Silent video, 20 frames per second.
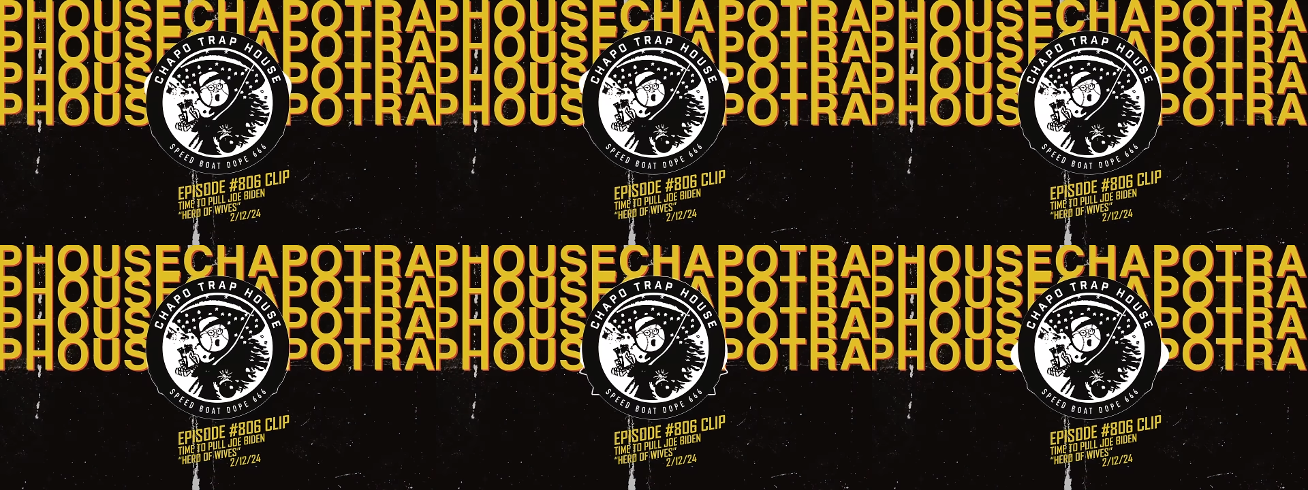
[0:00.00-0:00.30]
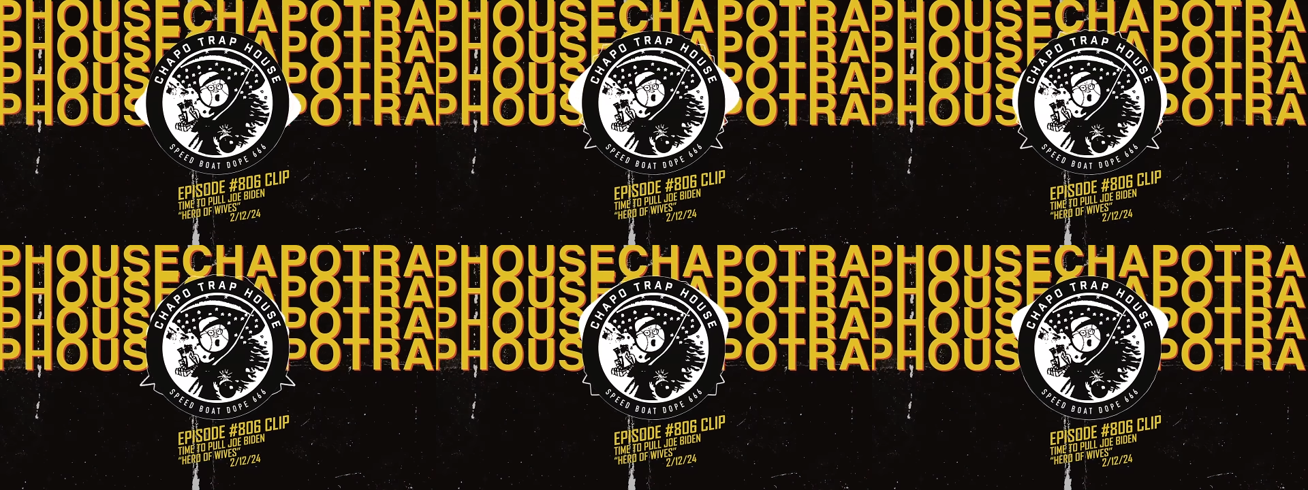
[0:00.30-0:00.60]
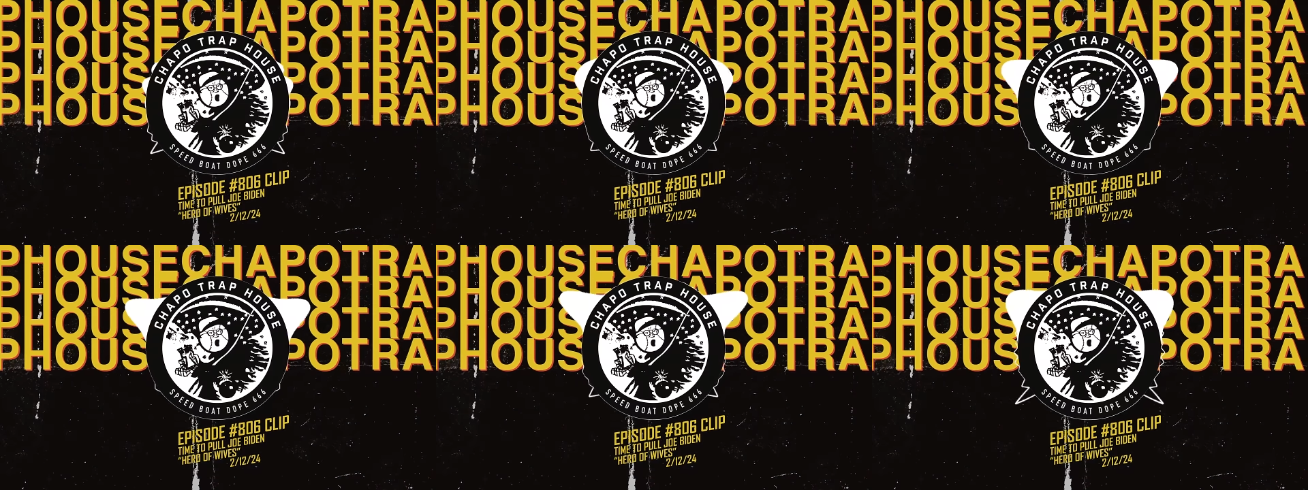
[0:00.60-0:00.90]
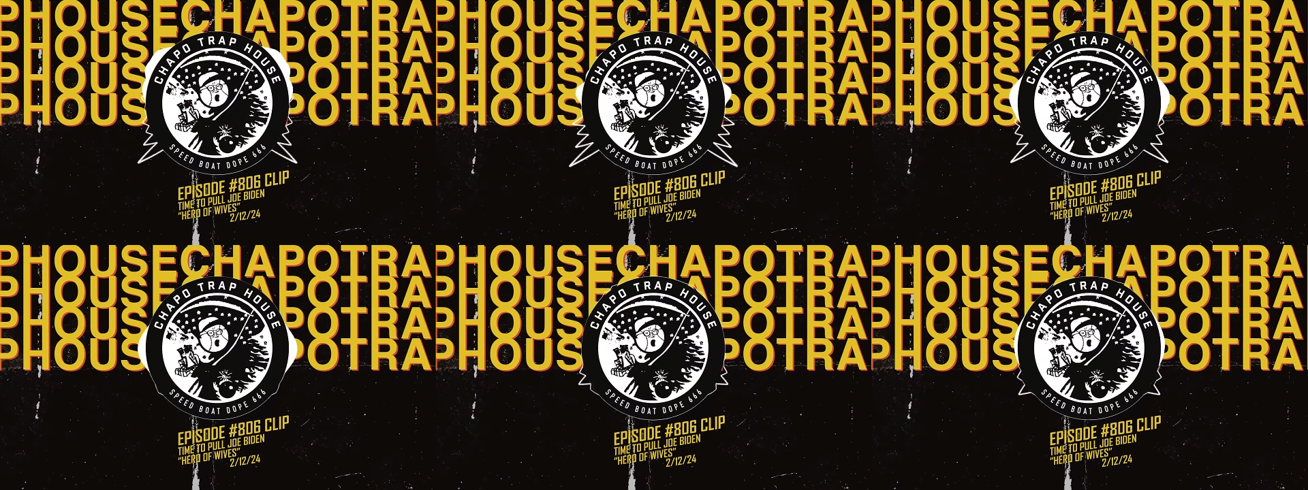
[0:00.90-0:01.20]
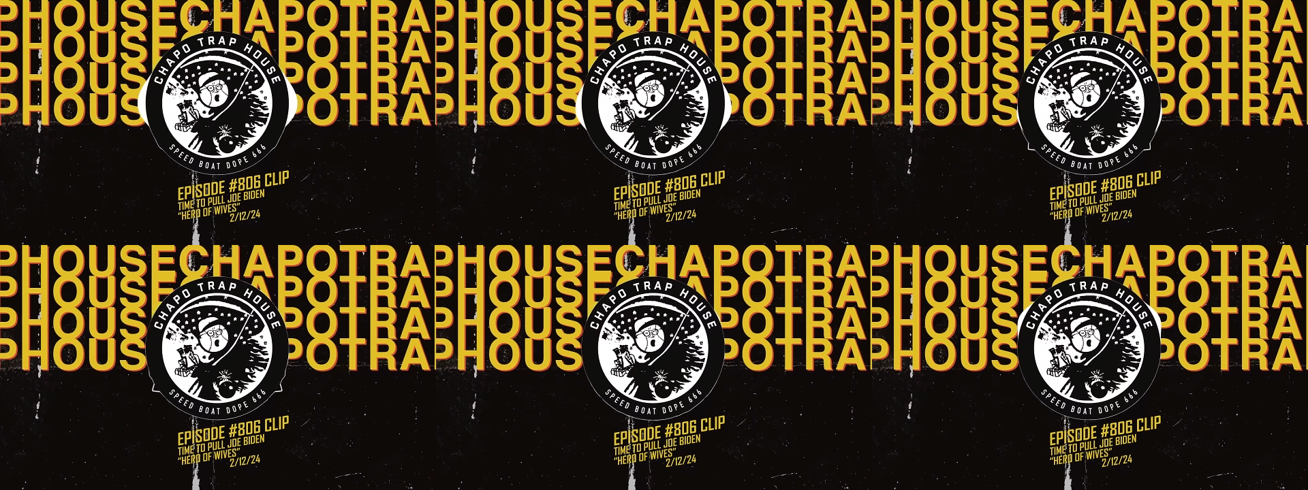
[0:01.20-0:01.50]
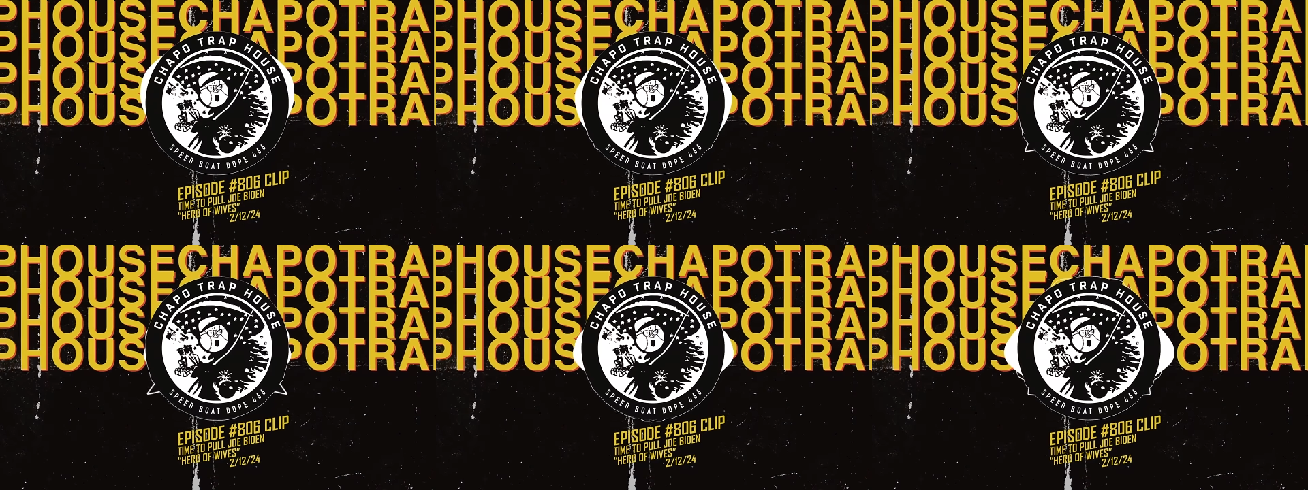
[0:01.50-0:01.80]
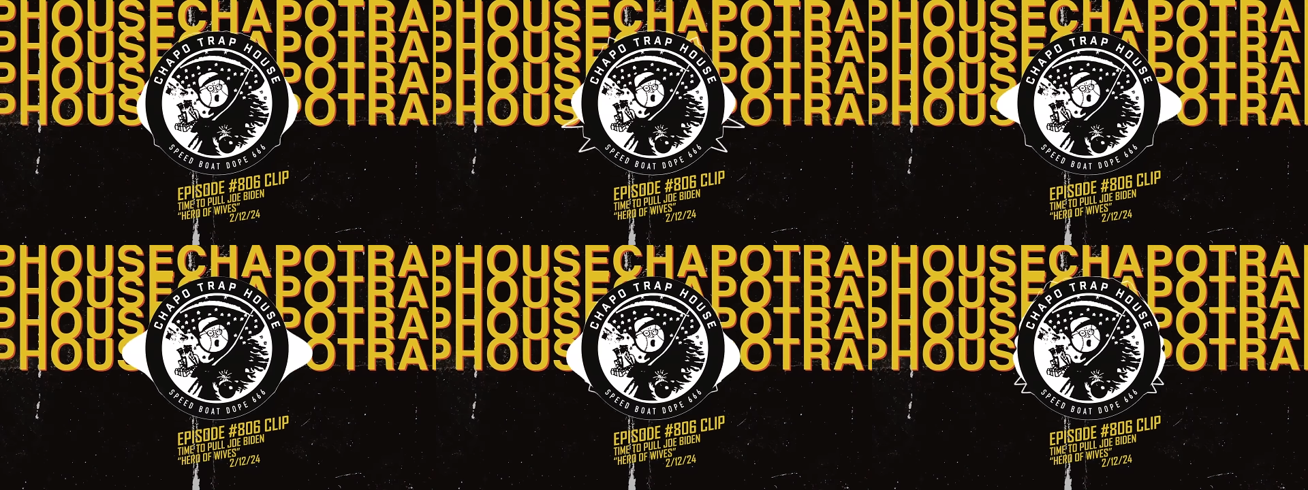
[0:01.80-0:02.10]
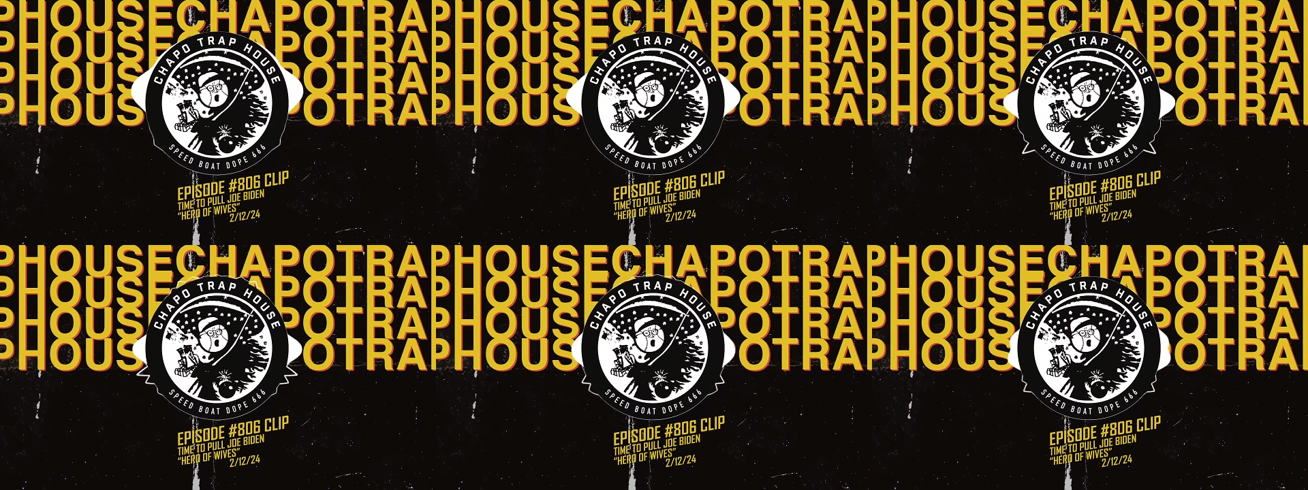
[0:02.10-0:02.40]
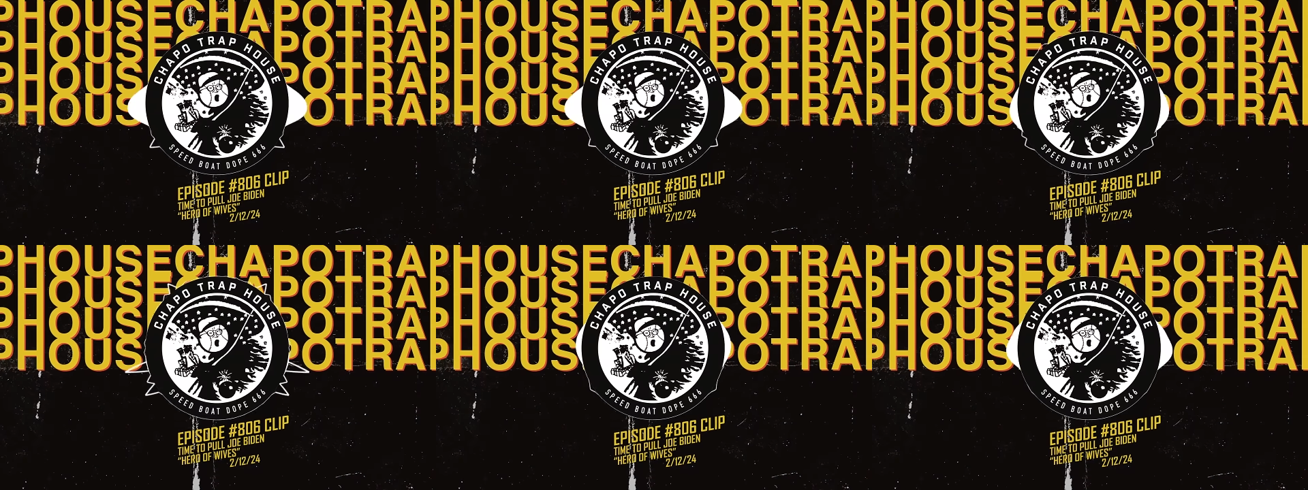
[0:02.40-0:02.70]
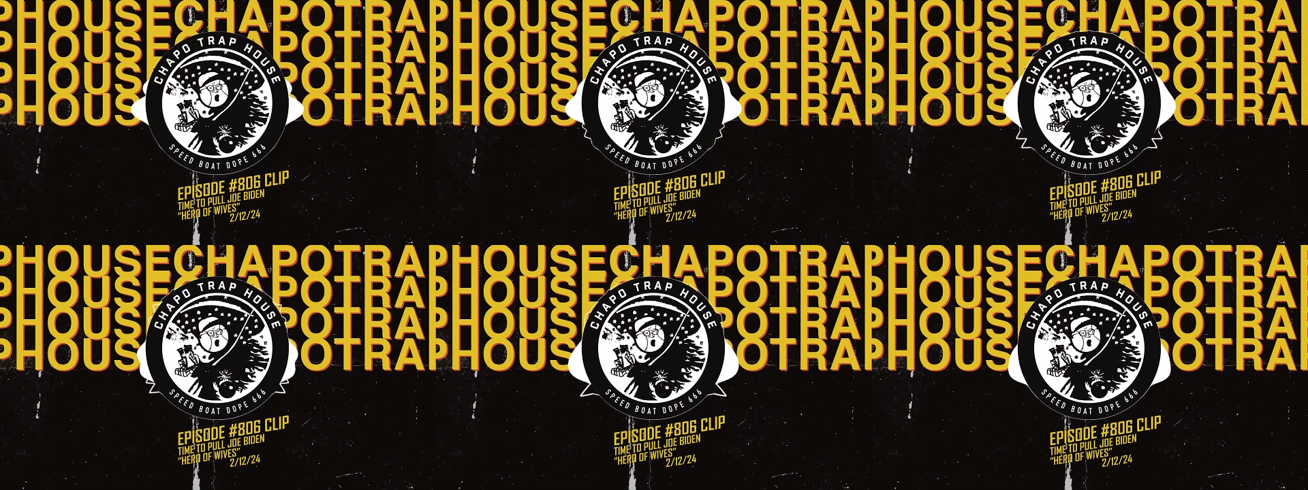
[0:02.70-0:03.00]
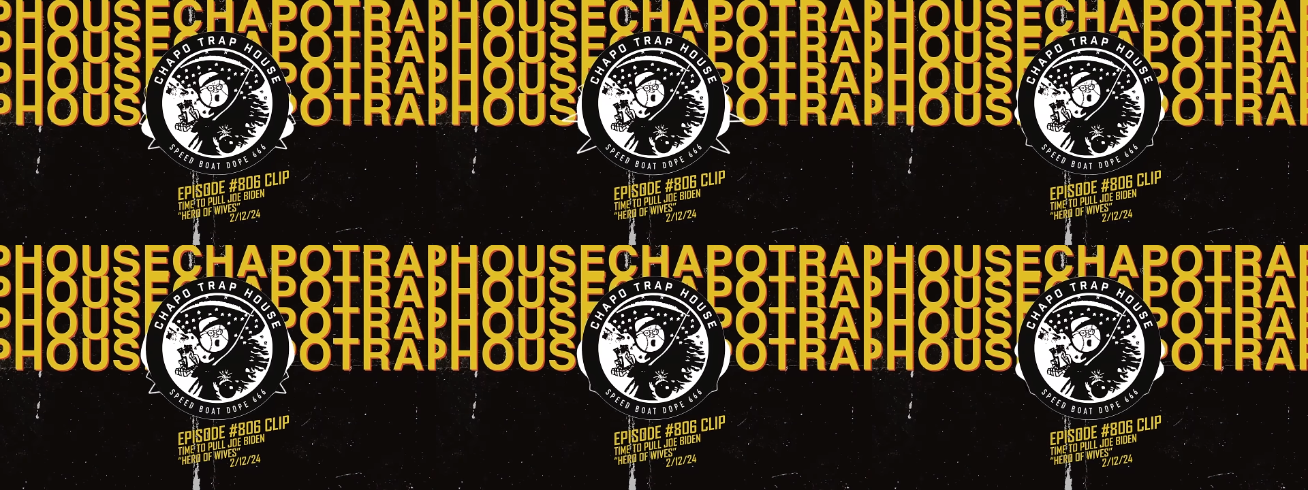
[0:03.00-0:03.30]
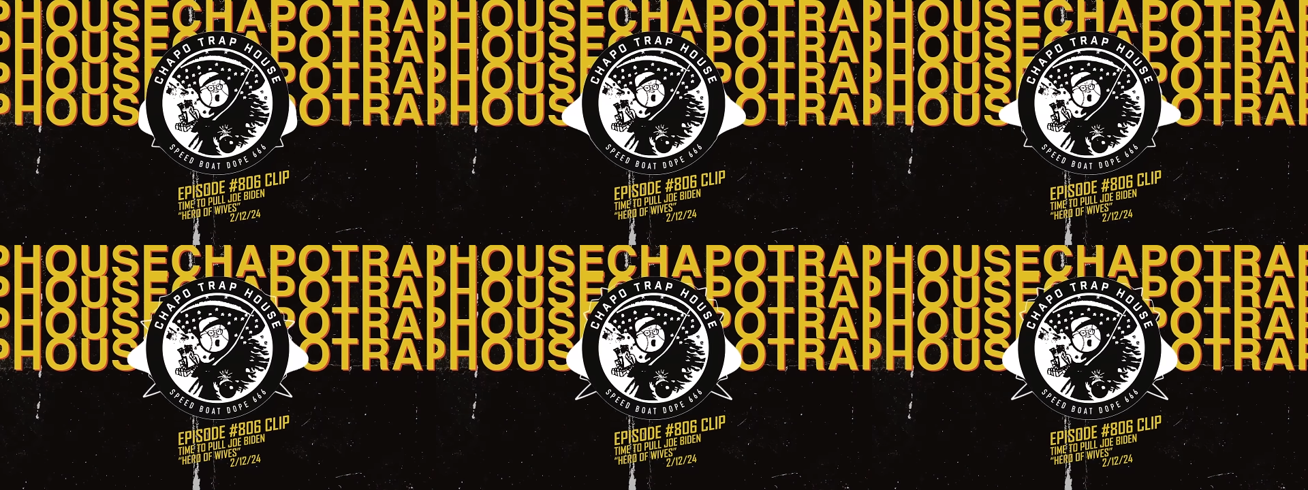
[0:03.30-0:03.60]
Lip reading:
No face is visible, so there are no lips to read.